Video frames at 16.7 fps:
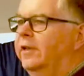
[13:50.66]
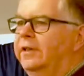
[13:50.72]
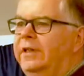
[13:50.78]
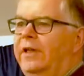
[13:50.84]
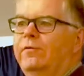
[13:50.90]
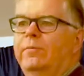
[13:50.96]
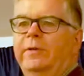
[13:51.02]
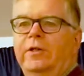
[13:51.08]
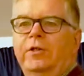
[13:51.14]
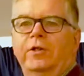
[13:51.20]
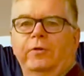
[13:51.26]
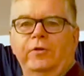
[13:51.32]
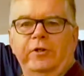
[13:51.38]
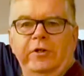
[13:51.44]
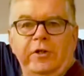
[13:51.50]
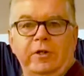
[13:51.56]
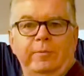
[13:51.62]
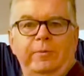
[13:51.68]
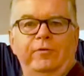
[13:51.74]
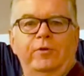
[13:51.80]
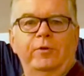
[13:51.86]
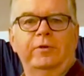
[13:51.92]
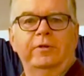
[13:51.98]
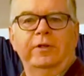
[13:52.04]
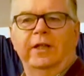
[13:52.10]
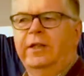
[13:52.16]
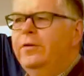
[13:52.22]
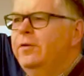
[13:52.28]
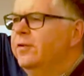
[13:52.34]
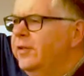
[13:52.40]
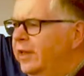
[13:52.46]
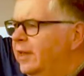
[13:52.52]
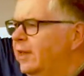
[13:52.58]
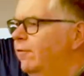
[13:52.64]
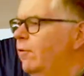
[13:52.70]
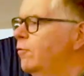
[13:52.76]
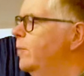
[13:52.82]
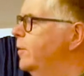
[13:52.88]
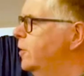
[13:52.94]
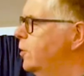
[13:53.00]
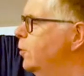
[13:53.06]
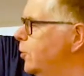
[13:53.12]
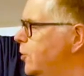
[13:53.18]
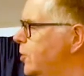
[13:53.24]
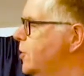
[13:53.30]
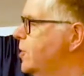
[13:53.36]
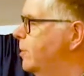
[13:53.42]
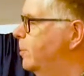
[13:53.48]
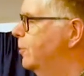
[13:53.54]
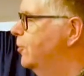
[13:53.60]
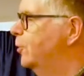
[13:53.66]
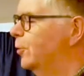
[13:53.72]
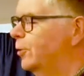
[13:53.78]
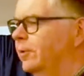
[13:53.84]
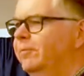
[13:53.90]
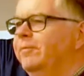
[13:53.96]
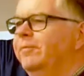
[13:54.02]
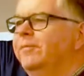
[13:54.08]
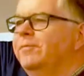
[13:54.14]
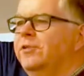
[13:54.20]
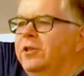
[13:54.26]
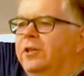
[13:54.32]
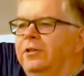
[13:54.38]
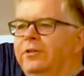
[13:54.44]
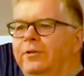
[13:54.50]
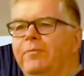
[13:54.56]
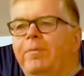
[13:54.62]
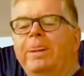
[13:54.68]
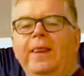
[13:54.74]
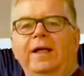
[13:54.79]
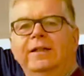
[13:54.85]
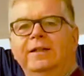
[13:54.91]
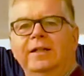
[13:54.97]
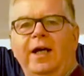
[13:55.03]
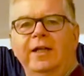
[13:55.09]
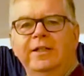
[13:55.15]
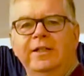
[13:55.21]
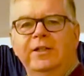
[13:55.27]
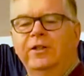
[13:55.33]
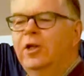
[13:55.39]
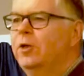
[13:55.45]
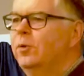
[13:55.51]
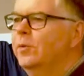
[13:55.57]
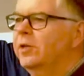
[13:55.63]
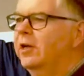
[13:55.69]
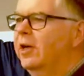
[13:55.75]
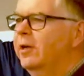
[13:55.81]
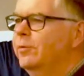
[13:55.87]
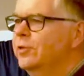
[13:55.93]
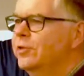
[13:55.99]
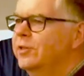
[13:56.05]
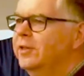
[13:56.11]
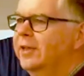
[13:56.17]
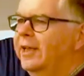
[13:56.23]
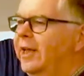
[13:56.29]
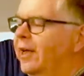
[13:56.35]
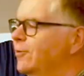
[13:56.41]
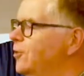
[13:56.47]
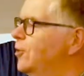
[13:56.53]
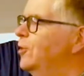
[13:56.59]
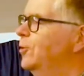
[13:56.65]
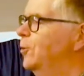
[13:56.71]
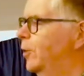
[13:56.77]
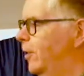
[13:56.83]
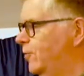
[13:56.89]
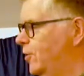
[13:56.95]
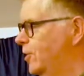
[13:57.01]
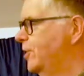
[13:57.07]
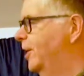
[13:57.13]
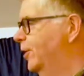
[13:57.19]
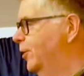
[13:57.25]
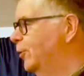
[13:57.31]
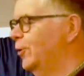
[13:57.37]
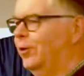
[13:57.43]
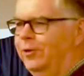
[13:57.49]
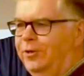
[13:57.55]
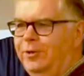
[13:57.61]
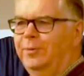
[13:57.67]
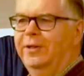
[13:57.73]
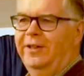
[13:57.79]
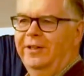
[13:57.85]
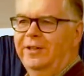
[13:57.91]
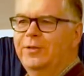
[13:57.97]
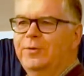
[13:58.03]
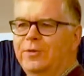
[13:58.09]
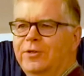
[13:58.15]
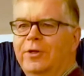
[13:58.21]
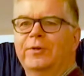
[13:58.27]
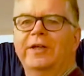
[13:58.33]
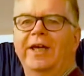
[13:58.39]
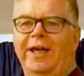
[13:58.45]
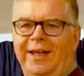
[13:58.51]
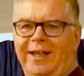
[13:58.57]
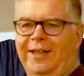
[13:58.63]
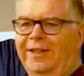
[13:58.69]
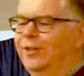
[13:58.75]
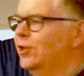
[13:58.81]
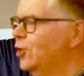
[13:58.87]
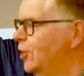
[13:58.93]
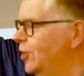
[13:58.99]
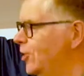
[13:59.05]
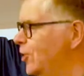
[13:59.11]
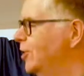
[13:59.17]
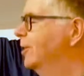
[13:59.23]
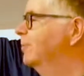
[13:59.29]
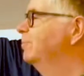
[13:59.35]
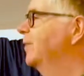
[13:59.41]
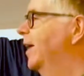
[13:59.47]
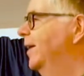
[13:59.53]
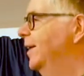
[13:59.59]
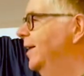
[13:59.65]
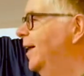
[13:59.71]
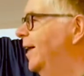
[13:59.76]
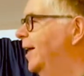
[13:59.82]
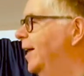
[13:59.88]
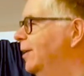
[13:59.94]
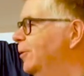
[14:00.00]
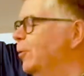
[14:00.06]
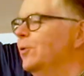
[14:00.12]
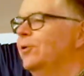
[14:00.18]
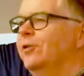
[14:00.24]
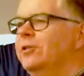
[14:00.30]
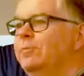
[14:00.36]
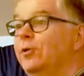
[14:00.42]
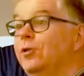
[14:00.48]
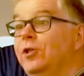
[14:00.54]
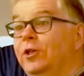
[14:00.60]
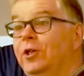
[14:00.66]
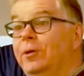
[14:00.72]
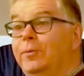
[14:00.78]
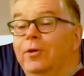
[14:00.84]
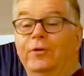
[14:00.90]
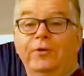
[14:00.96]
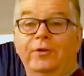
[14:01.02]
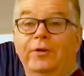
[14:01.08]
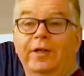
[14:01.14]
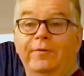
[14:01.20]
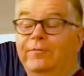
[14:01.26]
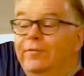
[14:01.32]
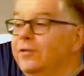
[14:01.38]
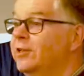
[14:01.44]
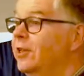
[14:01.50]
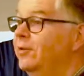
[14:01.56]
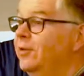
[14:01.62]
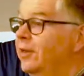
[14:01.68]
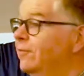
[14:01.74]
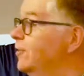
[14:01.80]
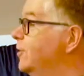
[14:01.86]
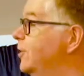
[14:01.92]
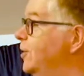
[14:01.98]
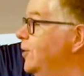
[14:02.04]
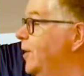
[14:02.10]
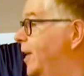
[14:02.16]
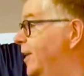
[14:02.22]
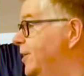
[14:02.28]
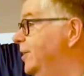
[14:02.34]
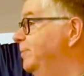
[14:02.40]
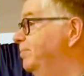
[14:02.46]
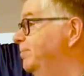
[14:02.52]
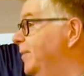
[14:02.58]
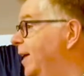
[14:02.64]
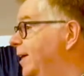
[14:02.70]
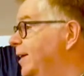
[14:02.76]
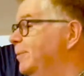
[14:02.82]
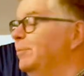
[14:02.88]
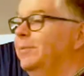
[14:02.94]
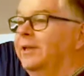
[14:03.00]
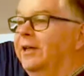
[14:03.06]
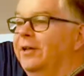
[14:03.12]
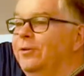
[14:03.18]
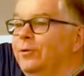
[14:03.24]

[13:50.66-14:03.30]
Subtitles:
never been to your church before. I don't think I've ever been to Dorchester before. So I didn't know whether I was allowed to do what I've just done or not, whether this was okay in the church, or whether it's pushing you beyond your comfort zone even to do that. But I